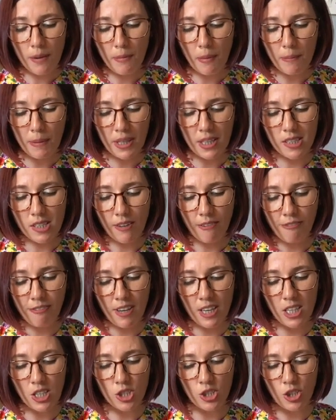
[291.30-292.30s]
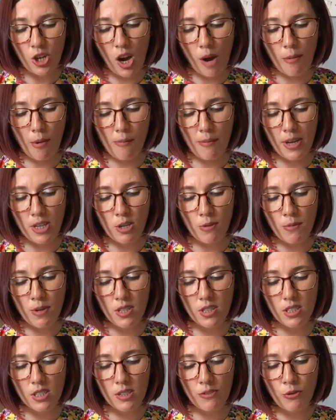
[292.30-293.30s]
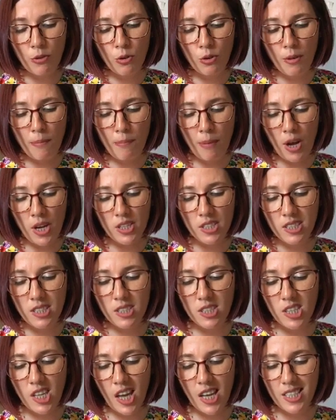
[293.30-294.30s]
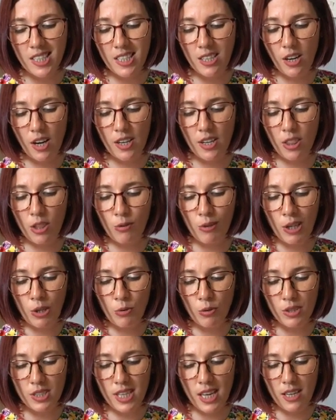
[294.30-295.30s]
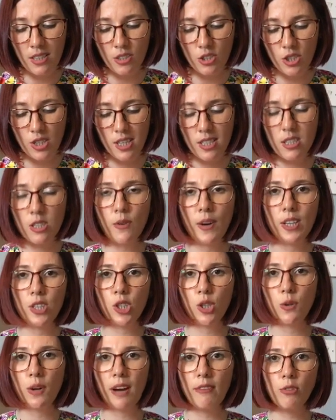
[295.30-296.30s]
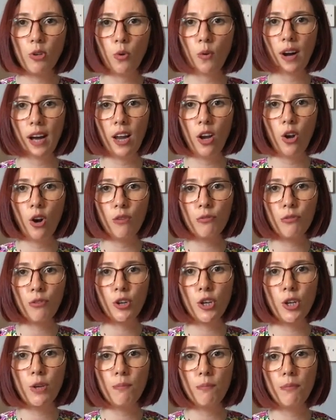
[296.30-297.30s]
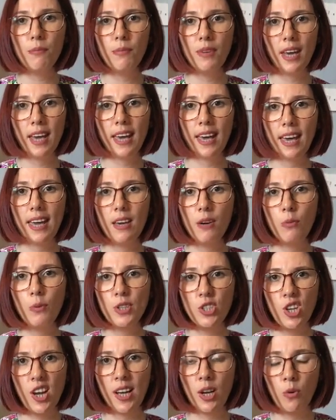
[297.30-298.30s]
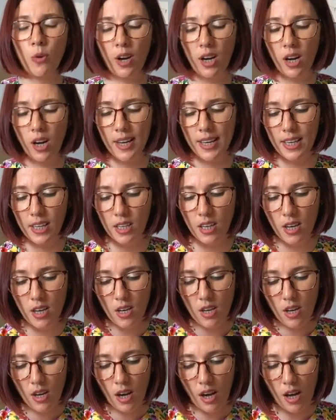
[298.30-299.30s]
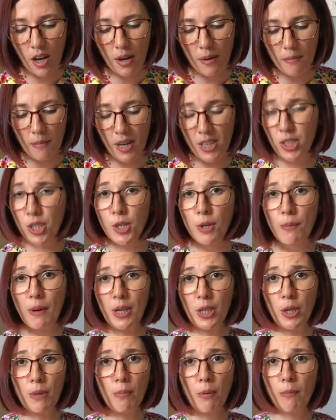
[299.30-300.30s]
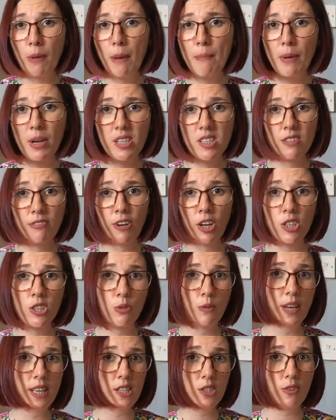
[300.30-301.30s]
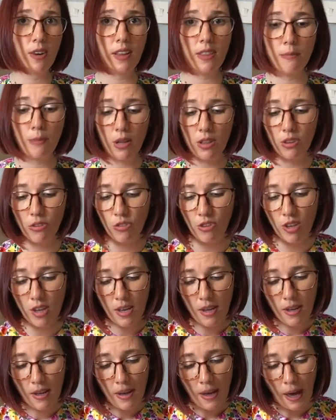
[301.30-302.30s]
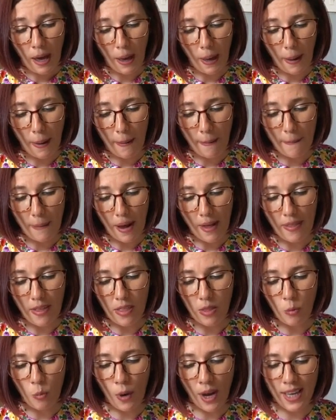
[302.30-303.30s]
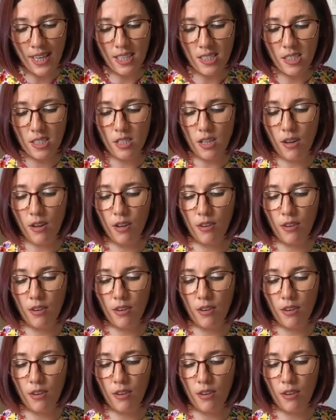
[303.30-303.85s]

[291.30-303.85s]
Because the finished garment measurements for the bust is 39 3/4 inches, so I do have quite a lot of room here, which I quite like. I don't know about you, but my bust fluctuates throughout the month. And then the waist